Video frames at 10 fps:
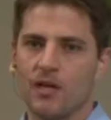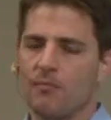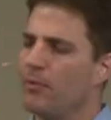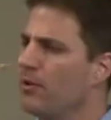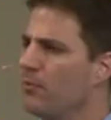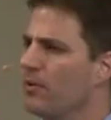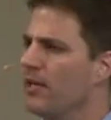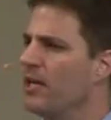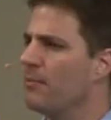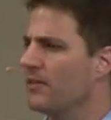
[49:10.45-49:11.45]
But we don't
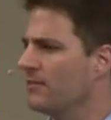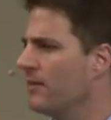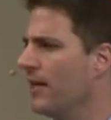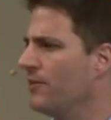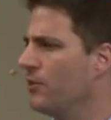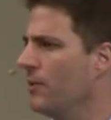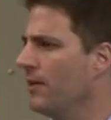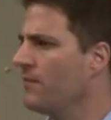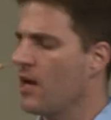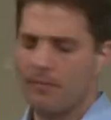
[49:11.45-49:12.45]
really hear about this today, do we?
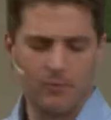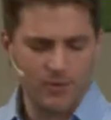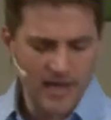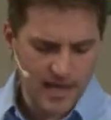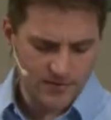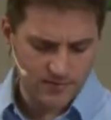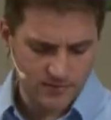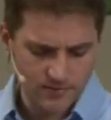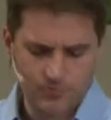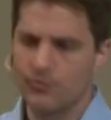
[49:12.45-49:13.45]
I mean, when you guys
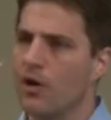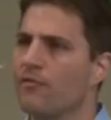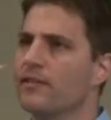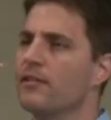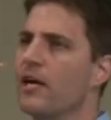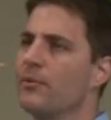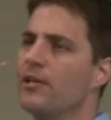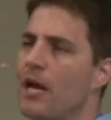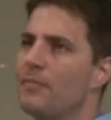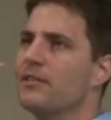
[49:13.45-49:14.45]
drove in today, when you
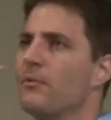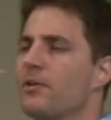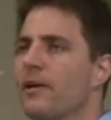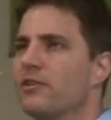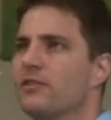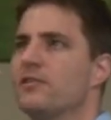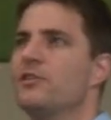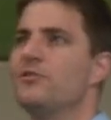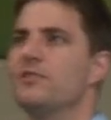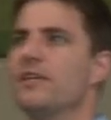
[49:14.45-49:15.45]
came in today with your parents,
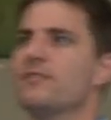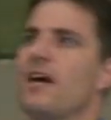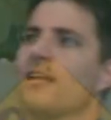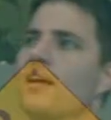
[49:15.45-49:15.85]
did you see a sign